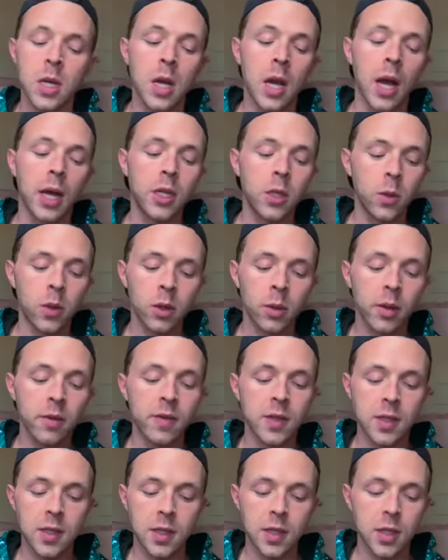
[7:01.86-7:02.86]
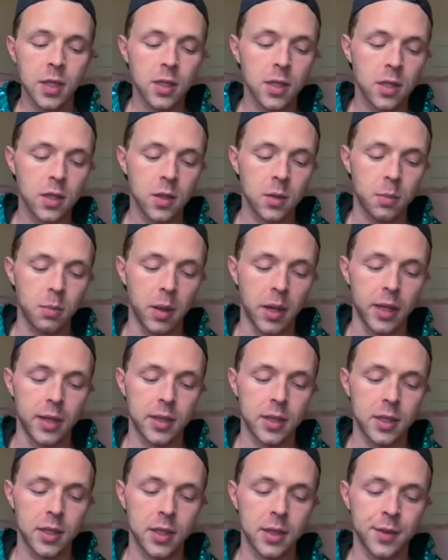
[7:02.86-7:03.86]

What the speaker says: I do want to revisit this, but